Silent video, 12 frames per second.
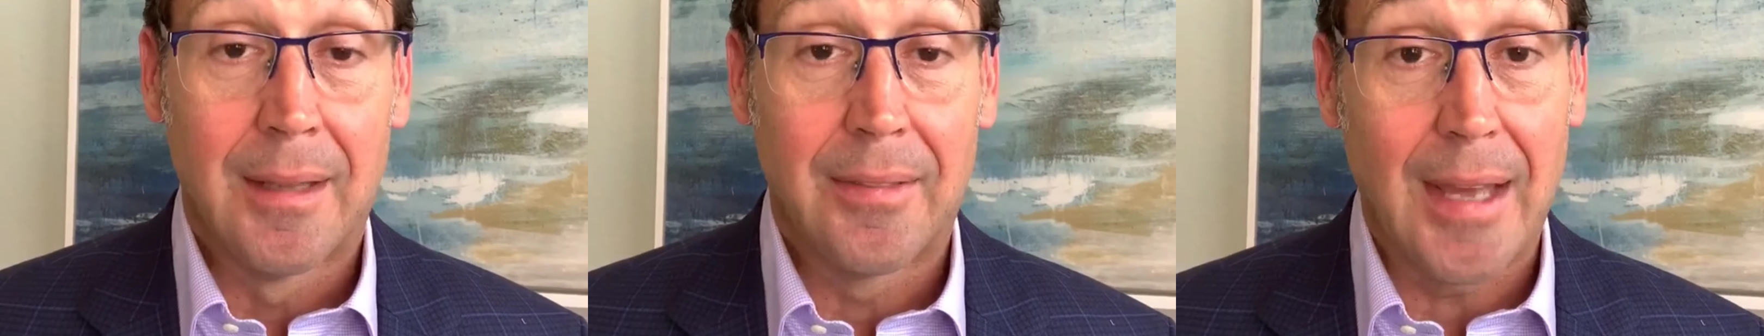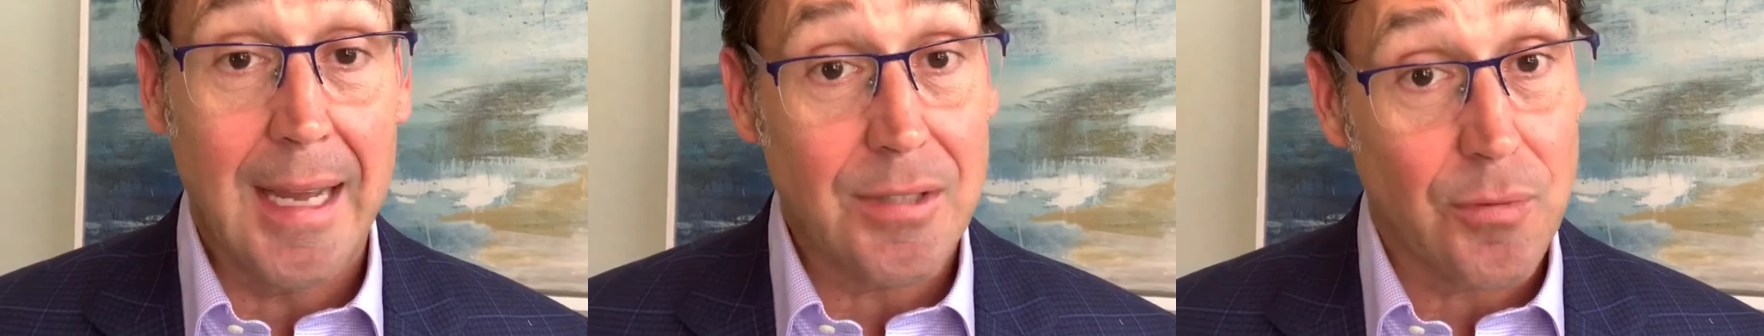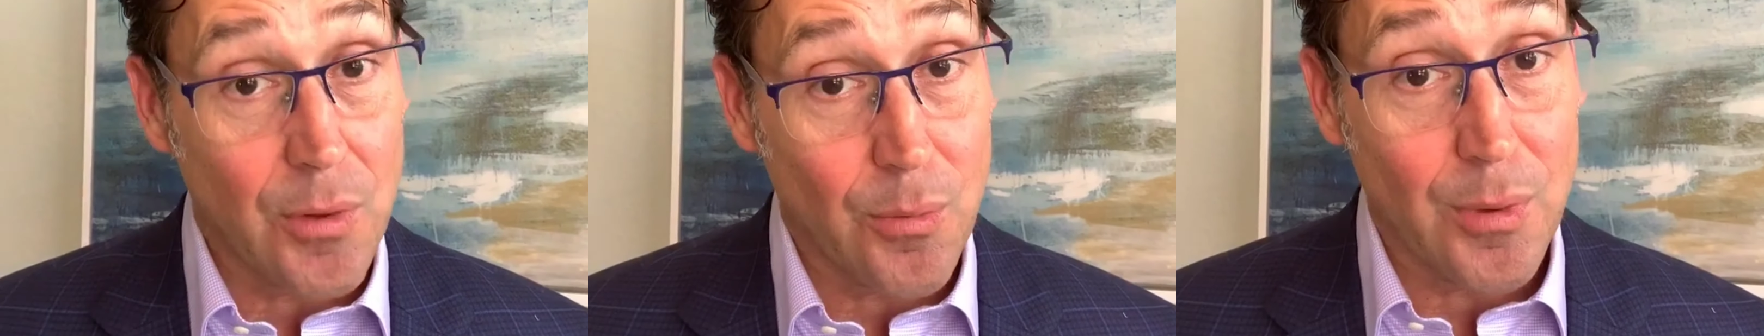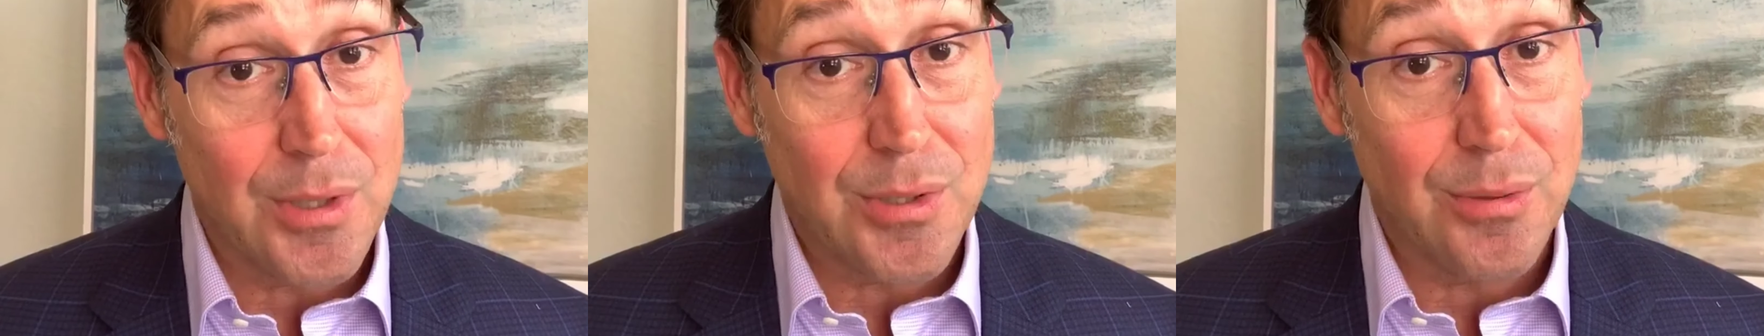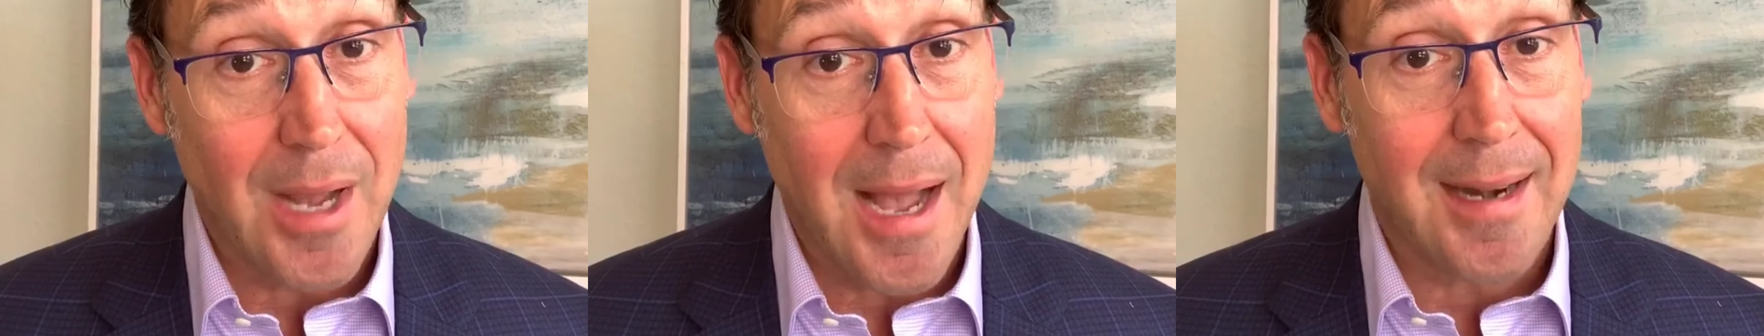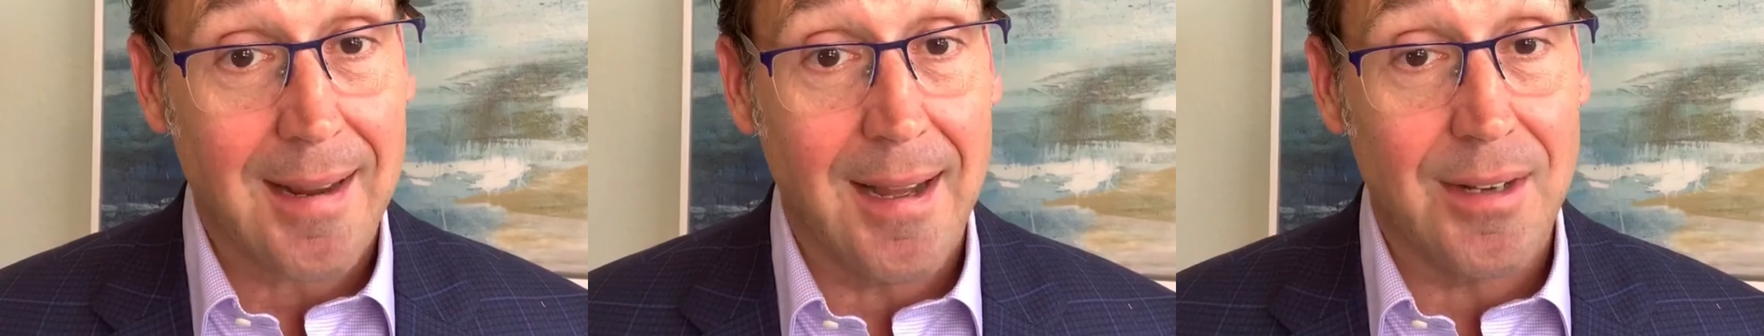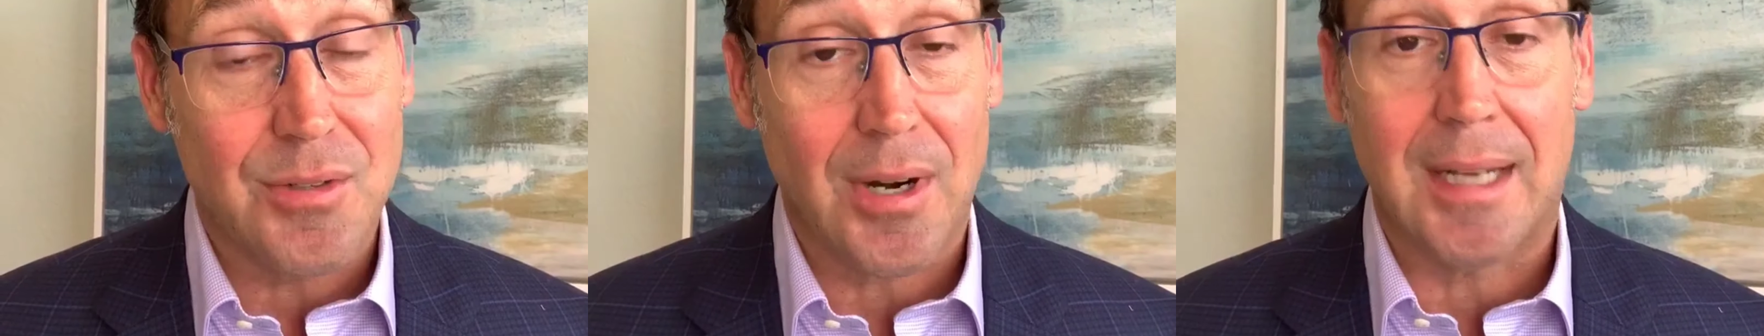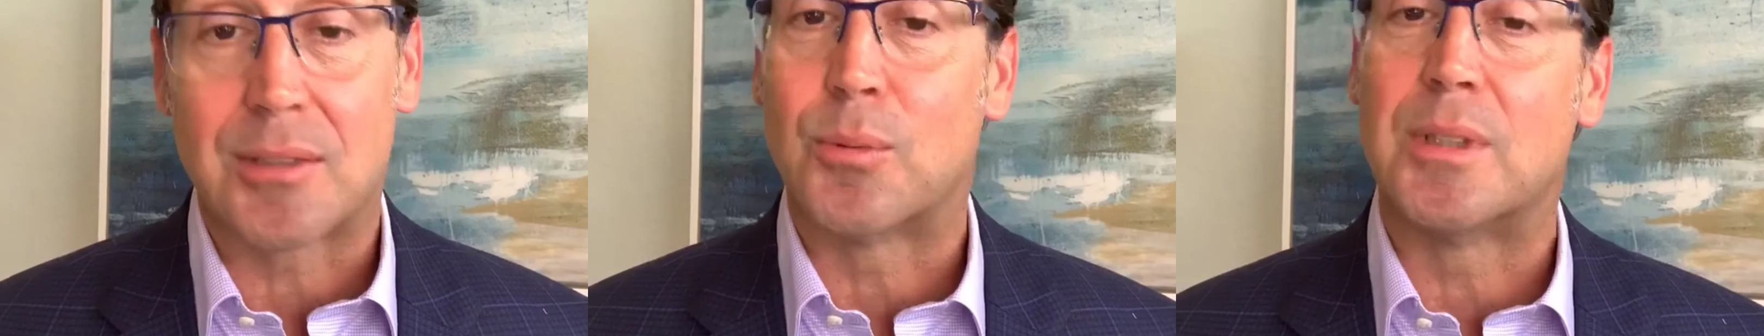That's for the ones who got
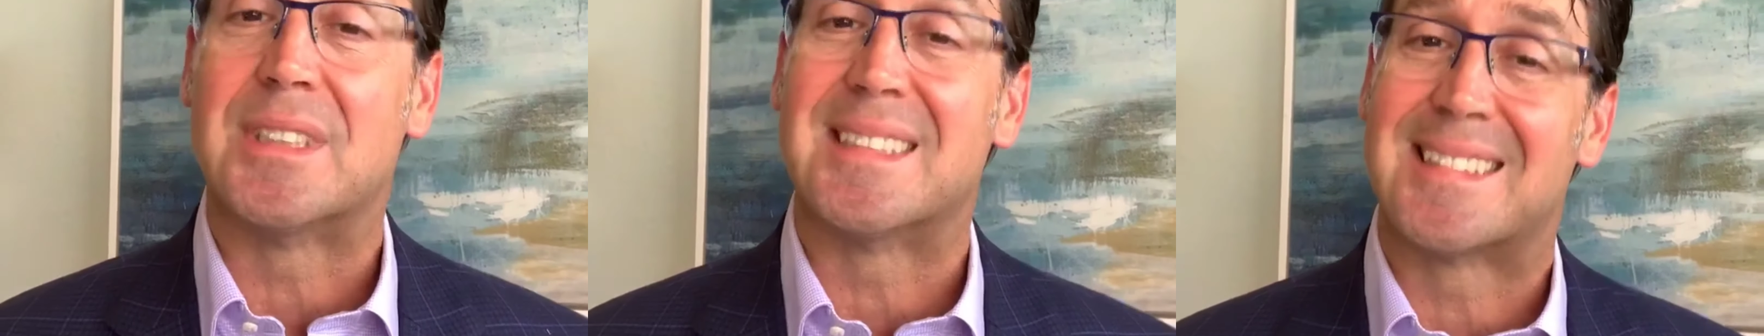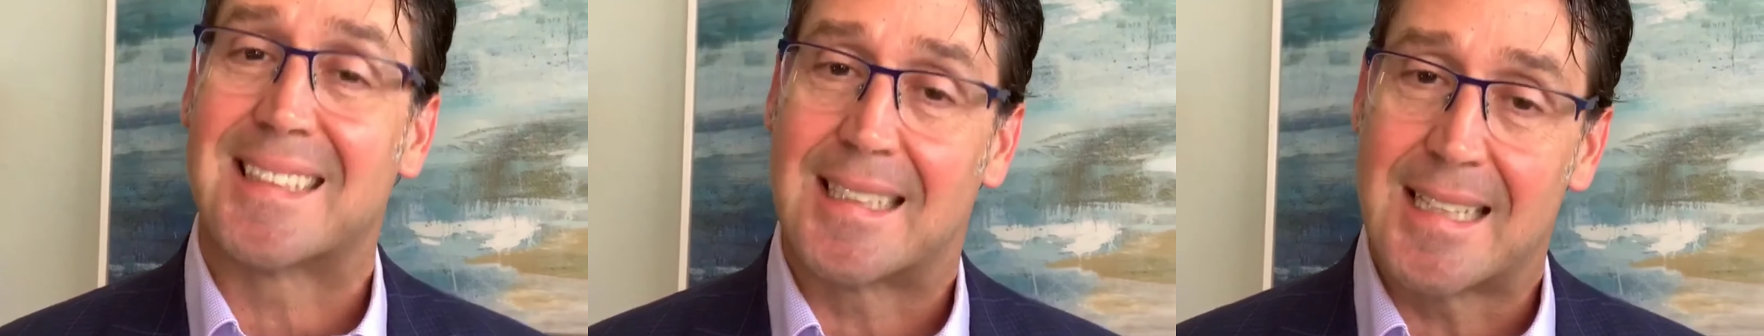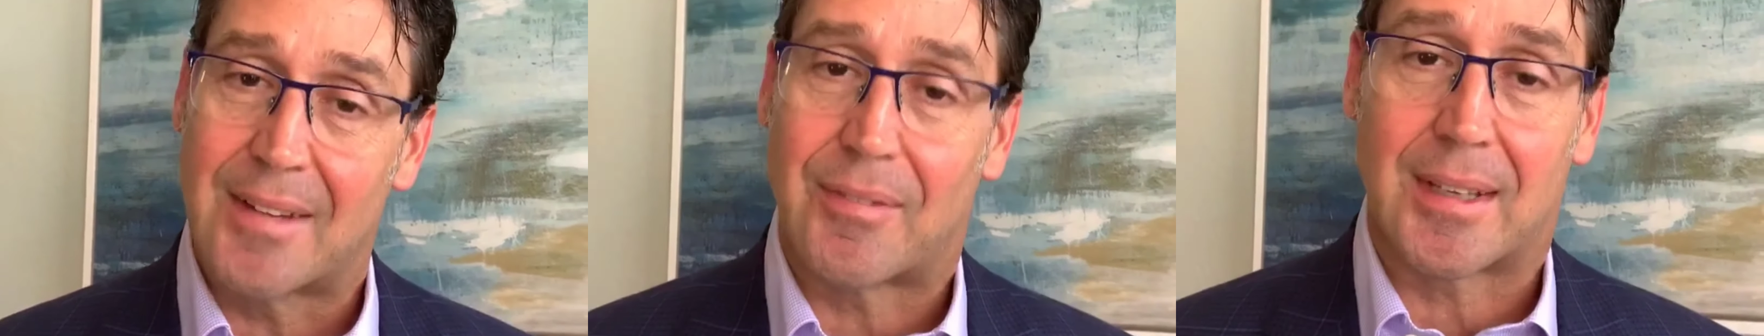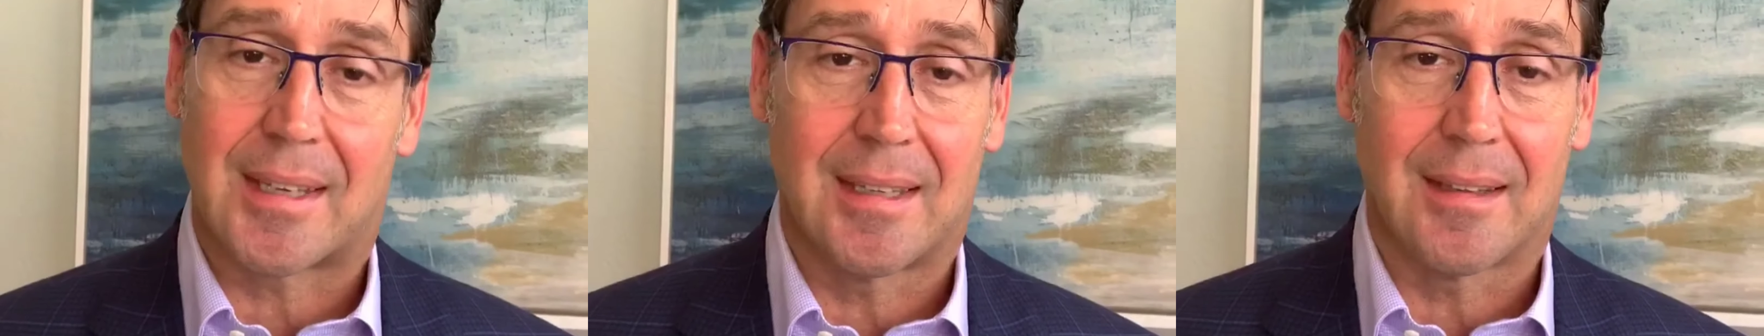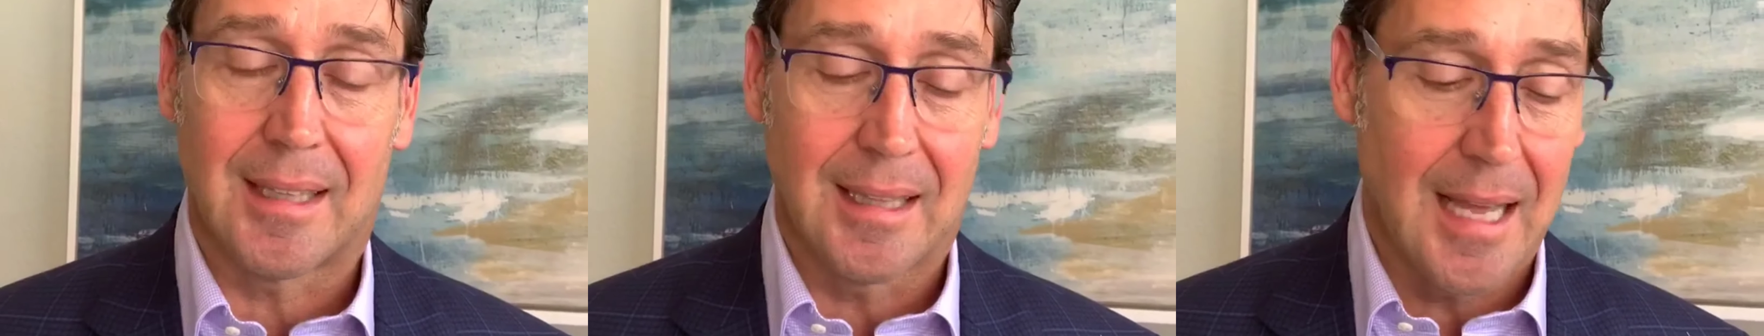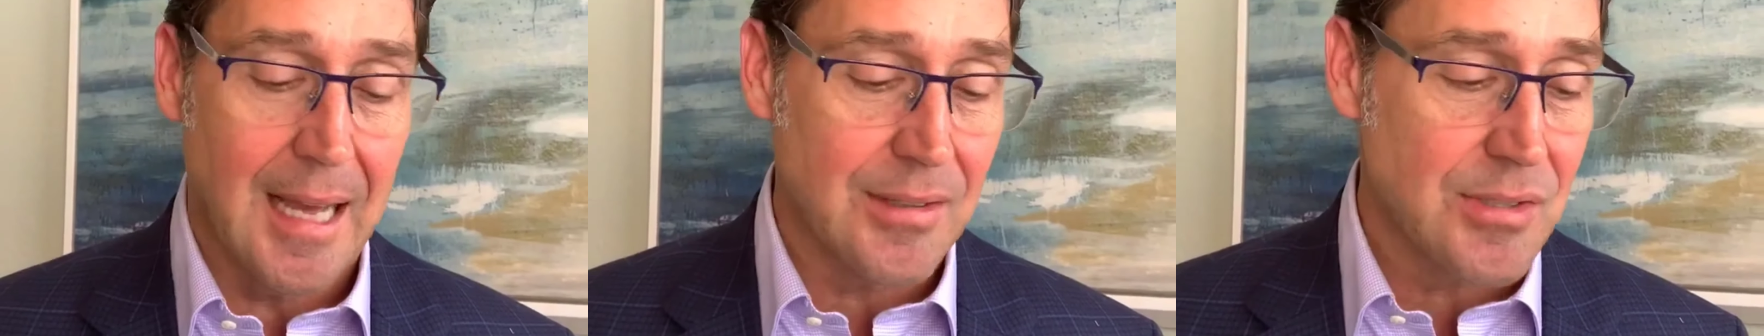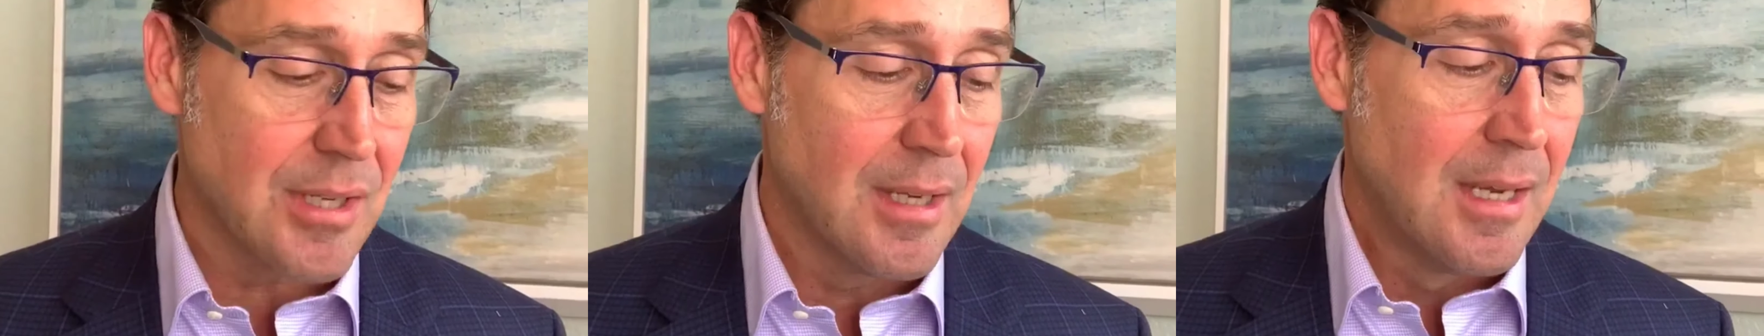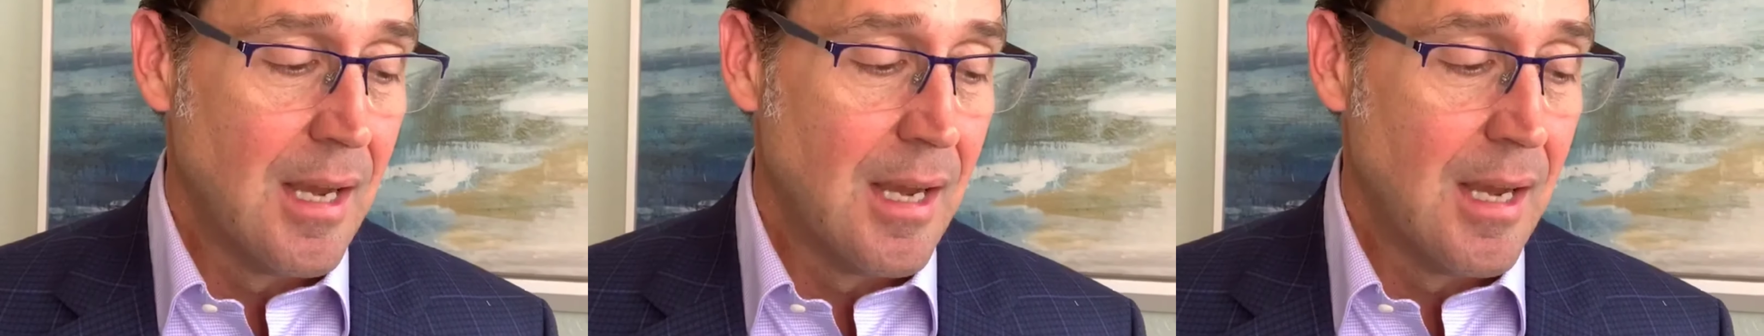contracts, which is significantly less.